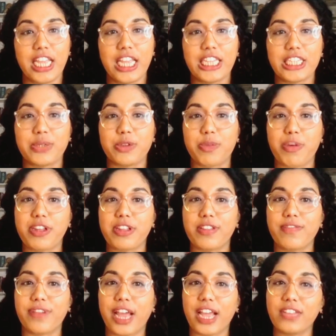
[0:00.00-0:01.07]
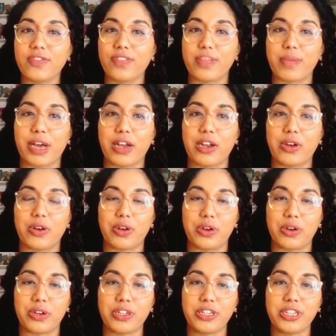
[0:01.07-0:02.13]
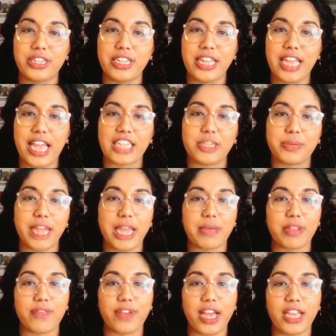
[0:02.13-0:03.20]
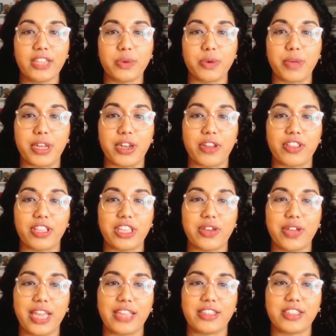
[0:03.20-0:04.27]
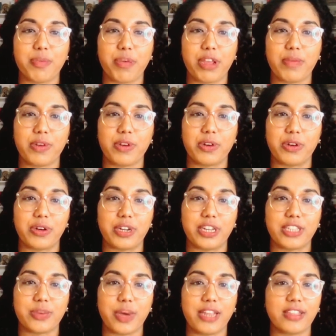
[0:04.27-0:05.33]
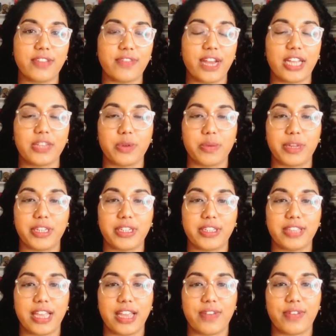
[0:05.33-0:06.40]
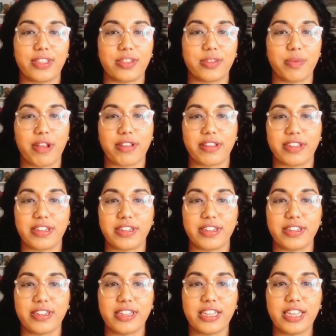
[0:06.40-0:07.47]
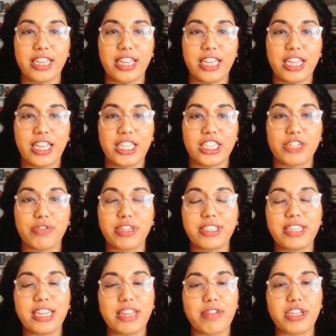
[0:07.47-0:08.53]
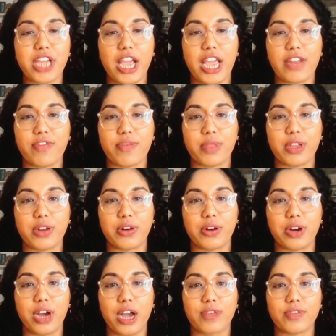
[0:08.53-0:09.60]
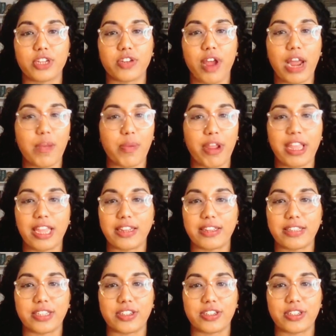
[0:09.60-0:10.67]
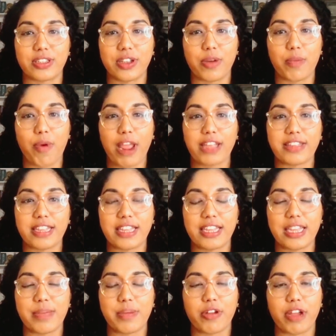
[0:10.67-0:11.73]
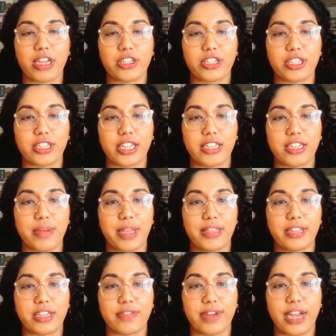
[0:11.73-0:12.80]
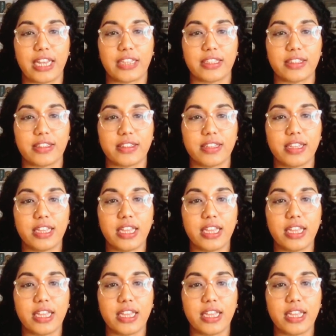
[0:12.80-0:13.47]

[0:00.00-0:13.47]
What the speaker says: She was Britain's first female law lord, and she became the first woman on the UK Supreme Court, as well as the first woman to serve as its president. She recently retired from the court after groundbreaking decisions on Brexit, immigration, and domestic violence.